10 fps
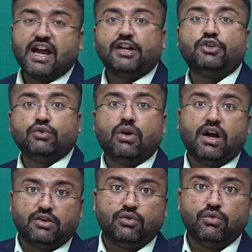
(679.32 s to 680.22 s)
and two
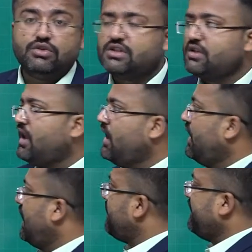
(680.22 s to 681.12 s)
unknowns,
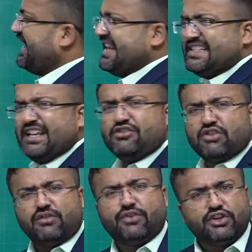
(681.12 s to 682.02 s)
and we can easily
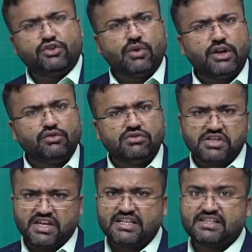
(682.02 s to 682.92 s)
solve for the two
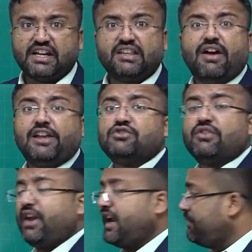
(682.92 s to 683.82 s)
unknowns. Yes, get the values
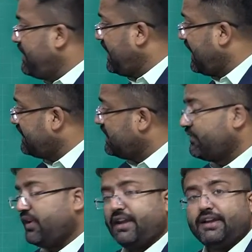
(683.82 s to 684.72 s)
of A and B and
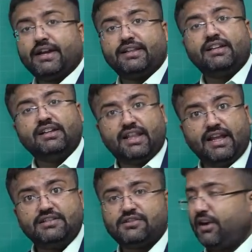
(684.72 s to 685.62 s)
therefore get the
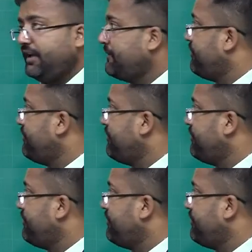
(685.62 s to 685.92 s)
lines, right?